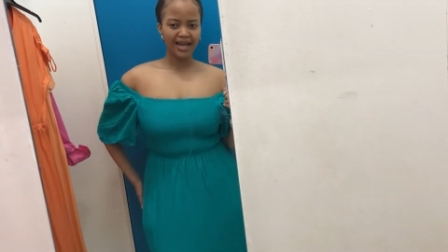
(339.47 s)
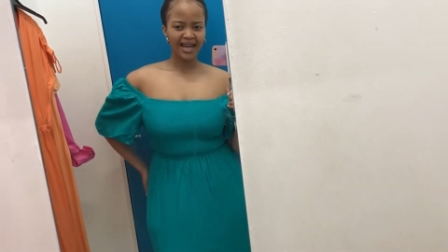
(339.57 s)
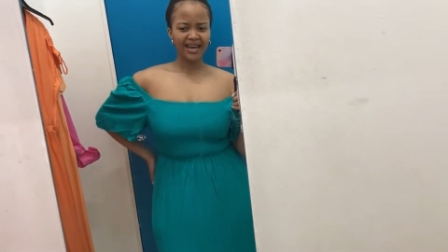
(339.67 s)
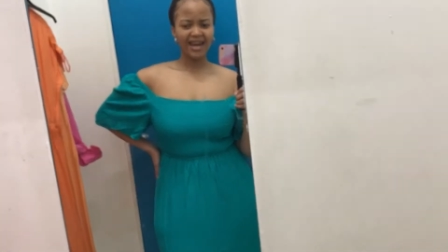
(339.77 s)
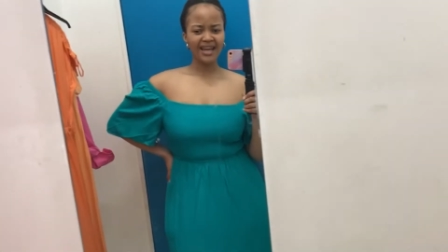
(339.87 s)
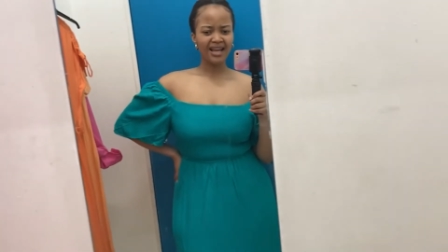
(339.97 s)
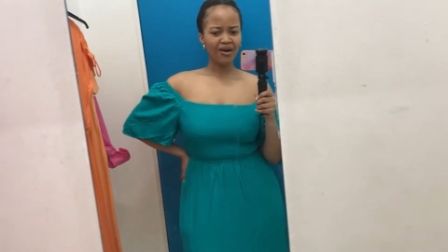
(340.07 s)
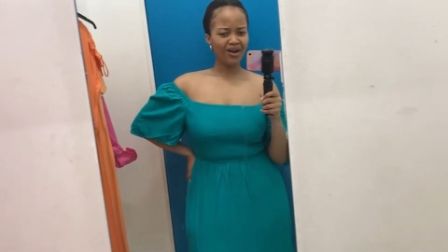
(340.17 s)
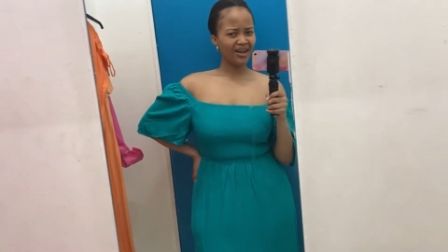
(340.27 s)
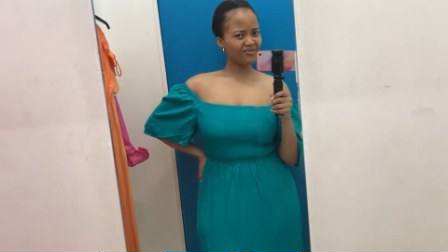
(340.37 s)
And I like
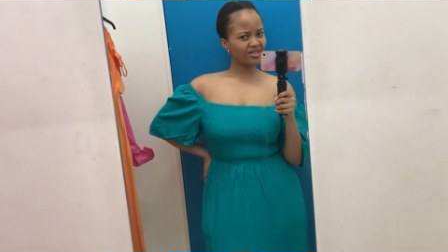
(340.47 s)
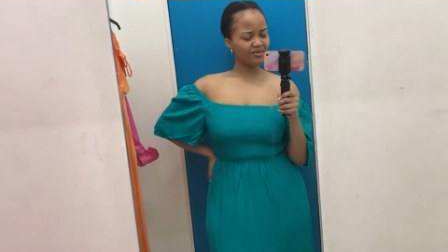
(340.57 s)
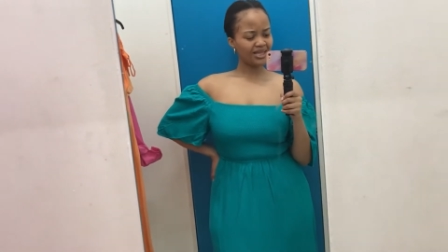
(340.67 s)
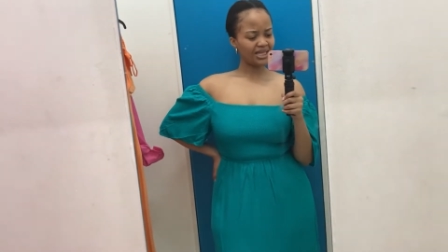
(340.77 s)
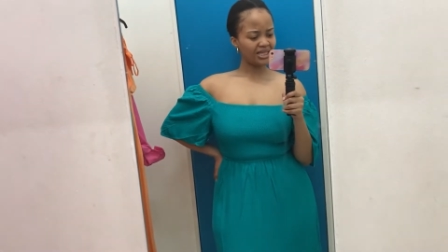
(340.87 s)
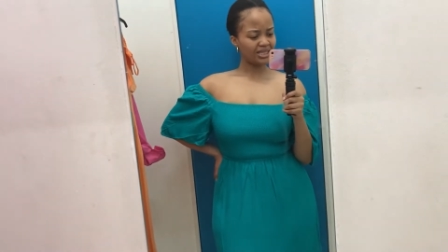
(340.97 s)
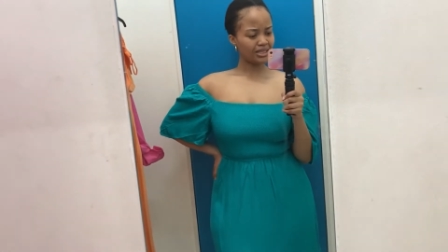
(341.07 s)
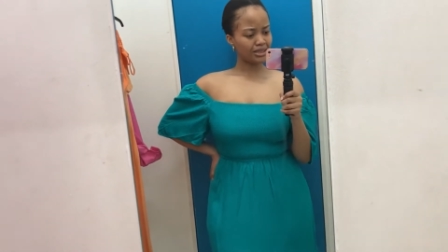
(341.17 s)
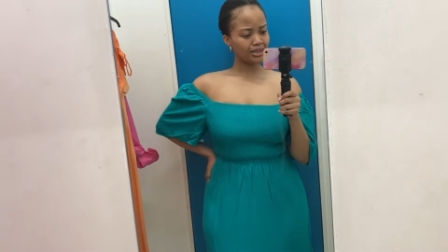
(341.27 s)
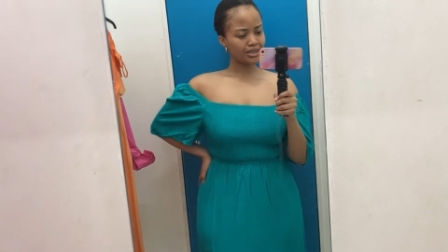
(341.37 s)
how comfortable it is.